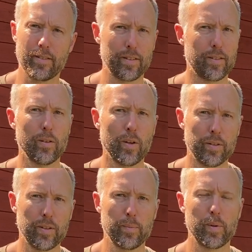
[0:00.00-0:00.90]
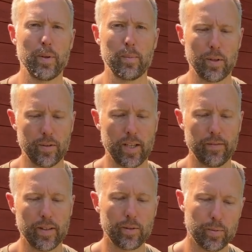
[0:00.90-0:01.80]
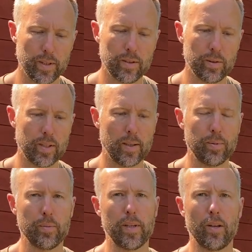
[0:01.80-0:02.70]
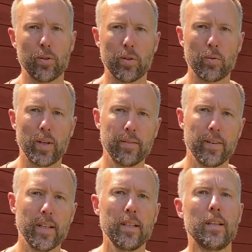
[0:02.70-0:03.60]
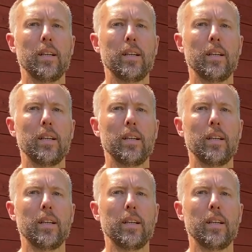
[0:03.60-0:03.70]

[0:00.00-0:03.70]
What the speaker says: just awesome to be able to have this one hook up to my local Wi-Fi,